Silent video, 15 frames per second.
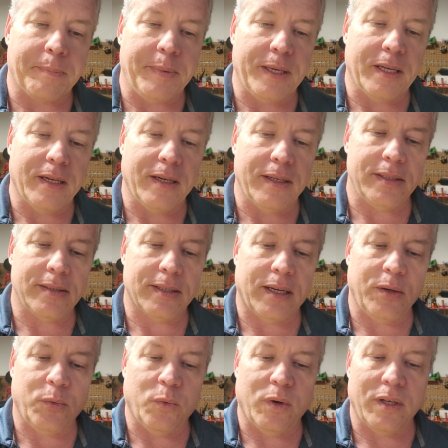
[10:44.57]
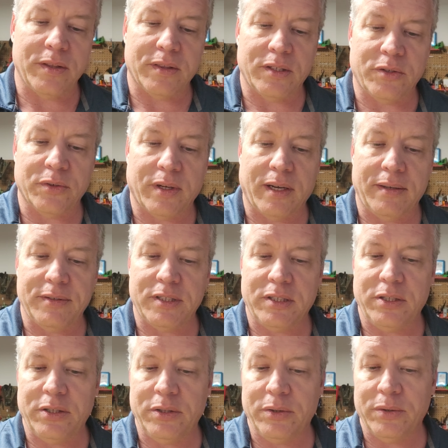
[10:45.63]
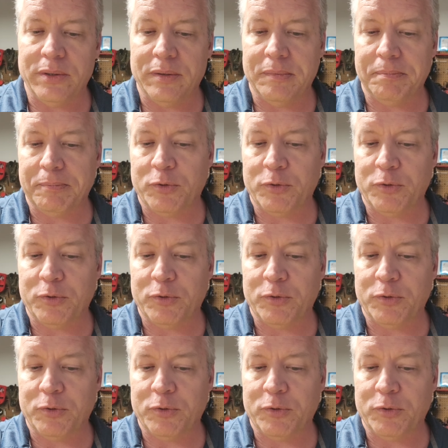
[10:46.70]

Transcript: because I want the drives to